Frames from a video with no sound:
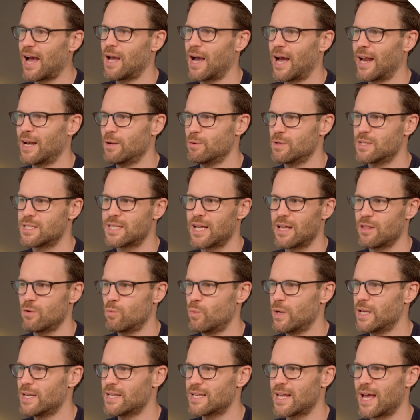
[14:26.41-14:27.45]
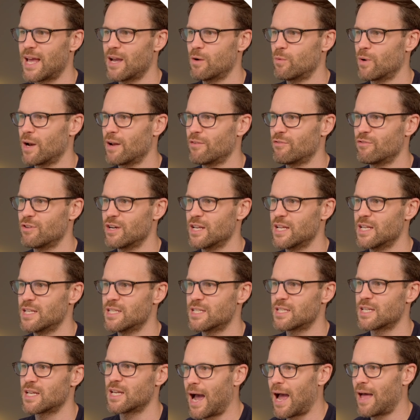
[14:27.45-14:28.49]
and it would set the weekday or whatever it
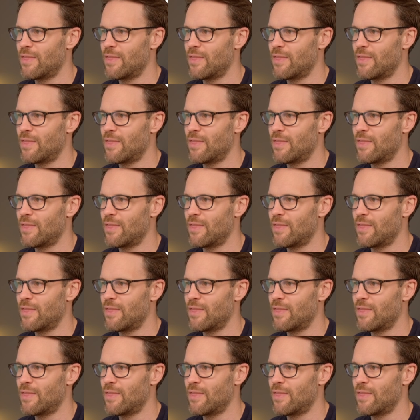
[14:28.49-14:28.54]
is.